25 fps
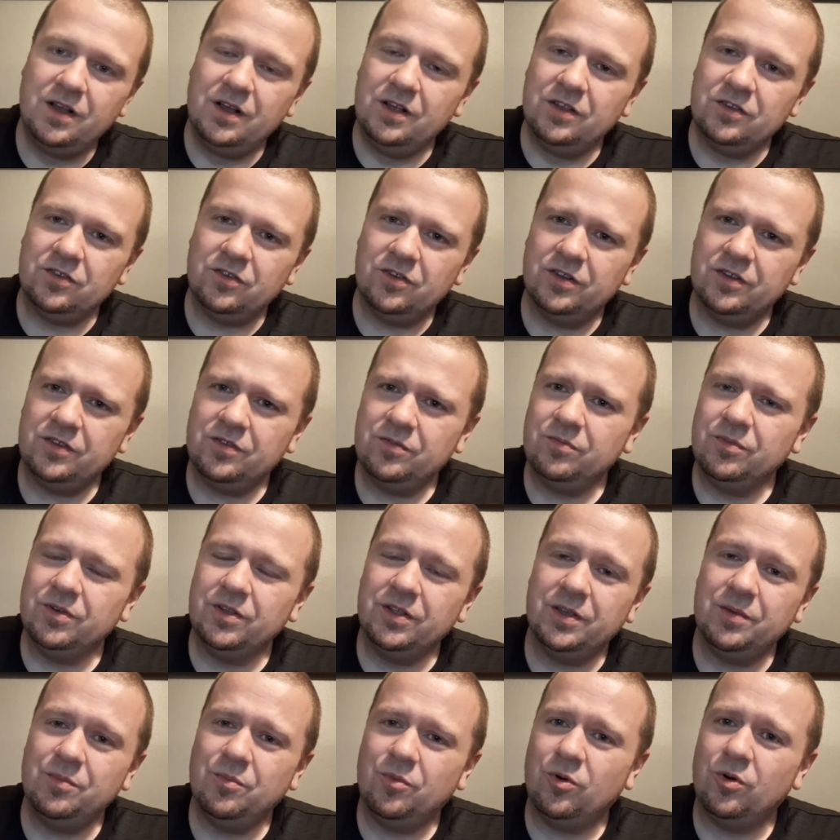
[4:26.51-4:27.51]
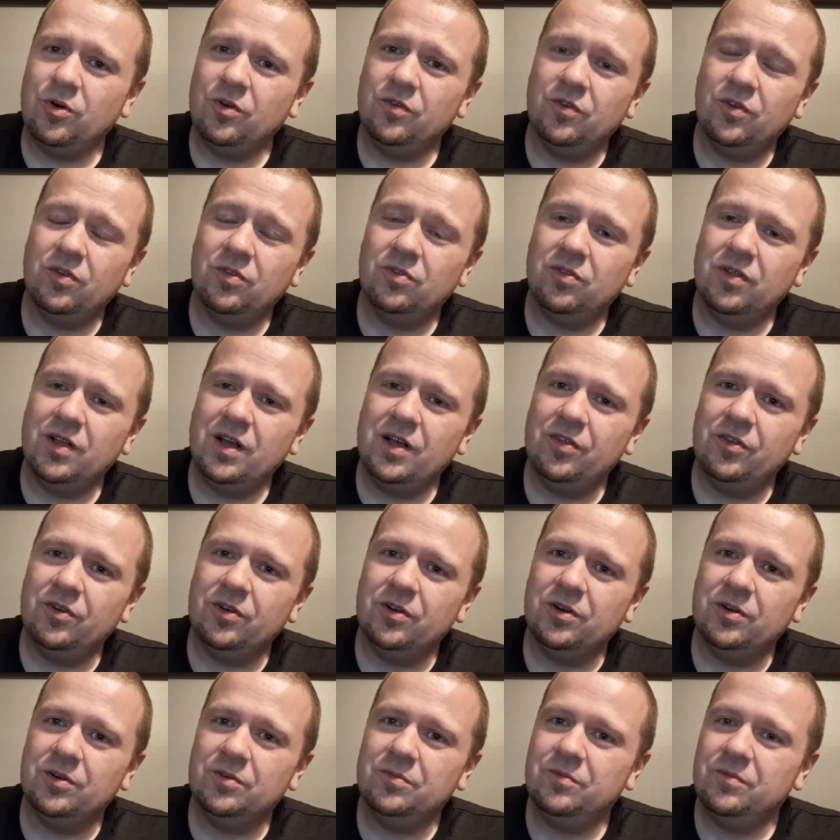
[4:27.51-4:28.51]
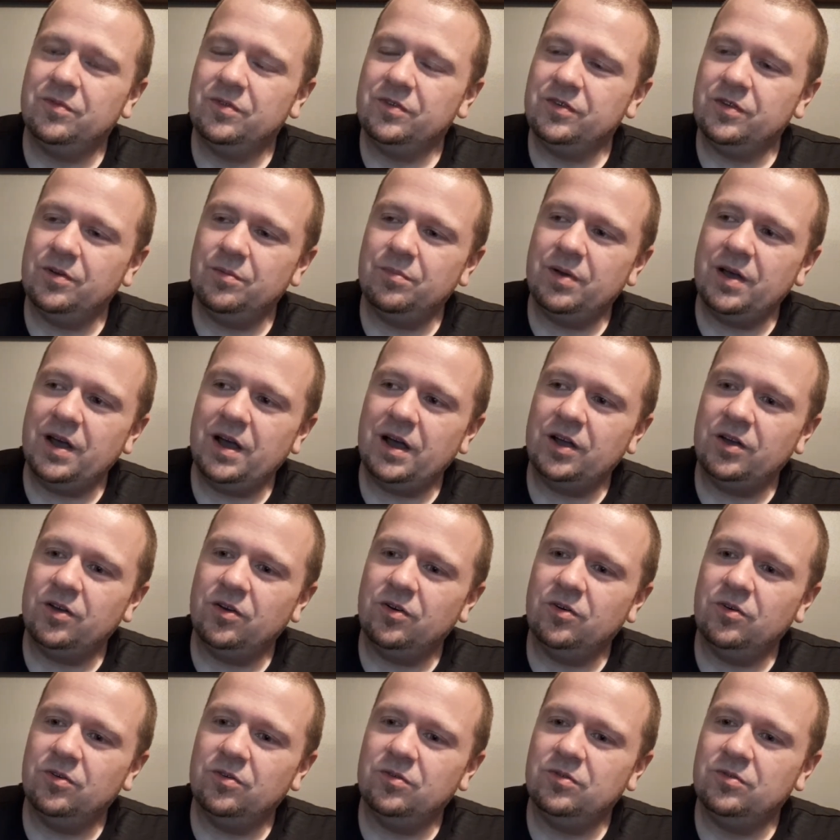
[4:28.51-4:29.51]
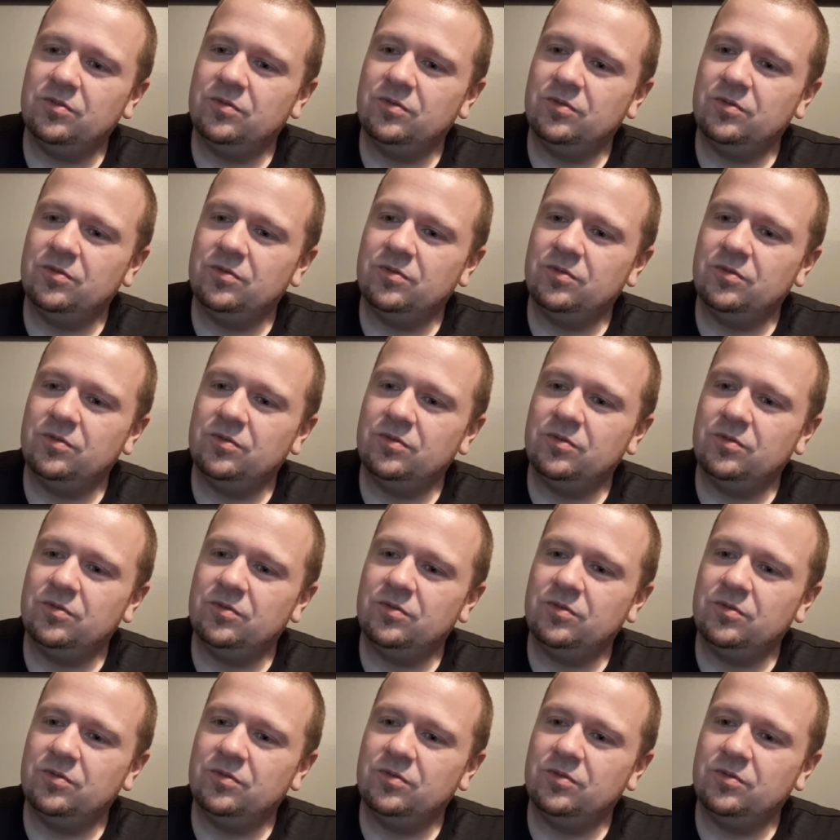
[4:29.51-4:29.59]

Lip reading: So it's really more of a leather tobacco,